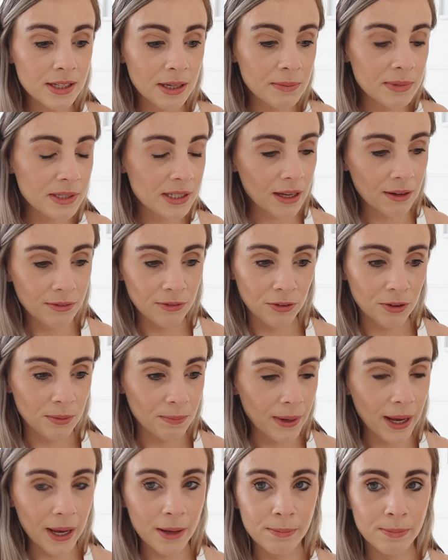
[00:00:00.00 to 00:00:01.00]
some stuff on
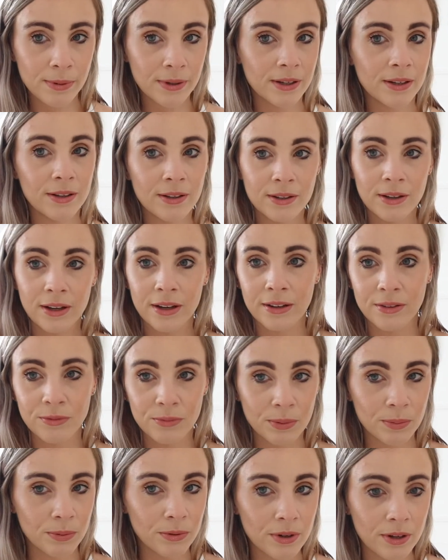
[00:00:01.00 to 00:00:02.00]
paper and
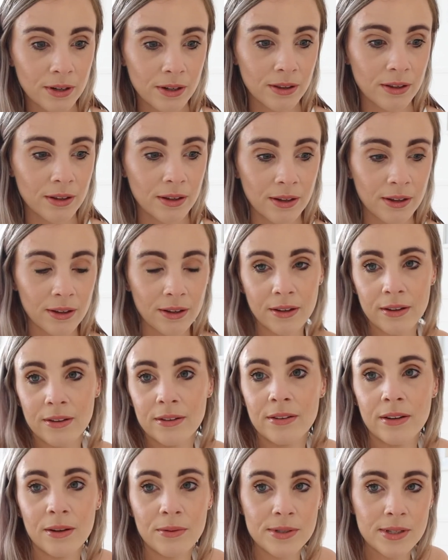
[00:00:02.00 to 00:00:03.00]
we put it in there, and
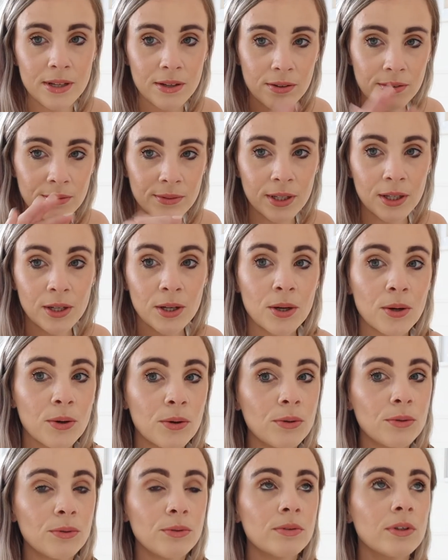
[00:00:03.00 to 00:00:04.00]
I was like,
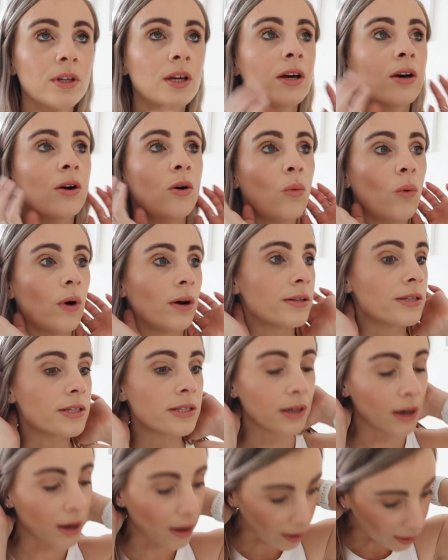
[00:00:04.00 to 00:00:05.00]
cool, once
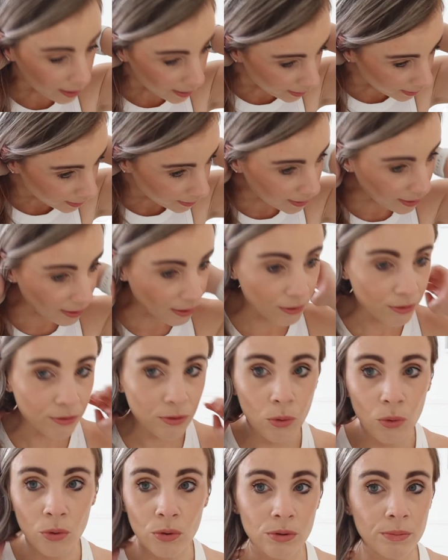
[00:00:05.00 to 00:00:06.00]
I can
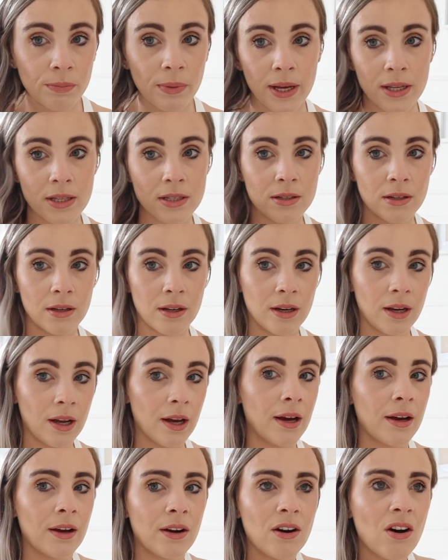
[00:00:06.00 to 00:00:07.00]
afford better
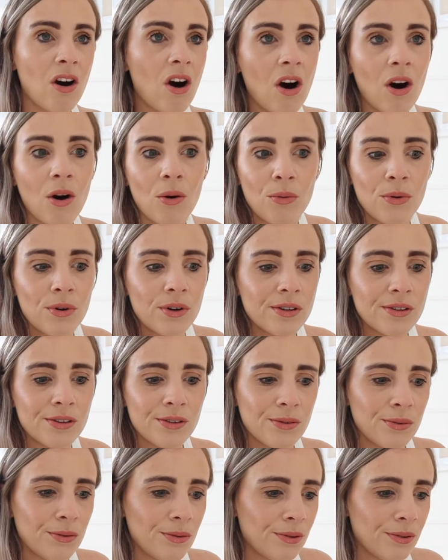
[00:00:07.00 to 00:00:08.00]
like artwork
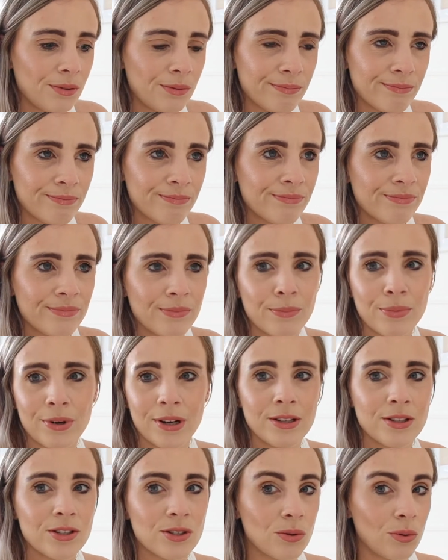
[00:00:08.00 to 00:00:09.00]
or
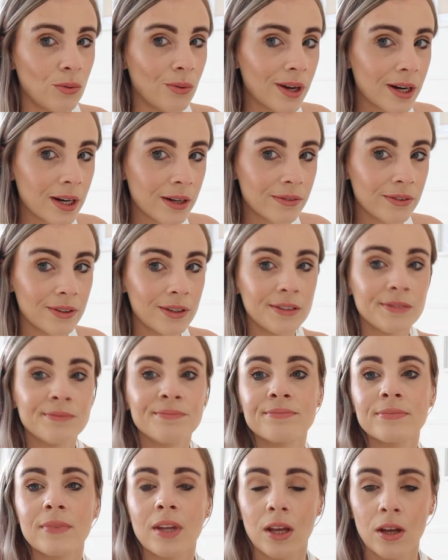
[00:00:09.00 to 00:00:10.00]
prints or whatever,
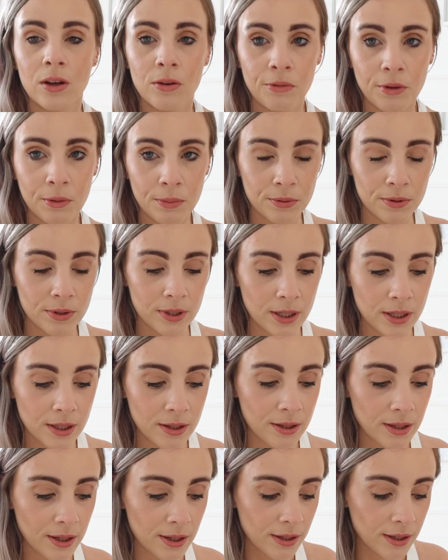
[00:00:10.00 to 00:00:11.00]
I'll put that in
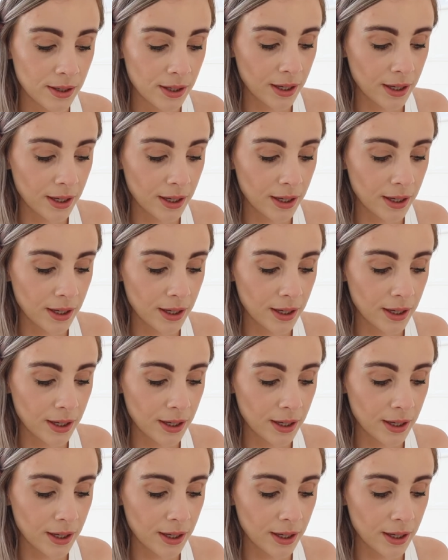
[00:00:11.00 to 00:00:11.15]
there.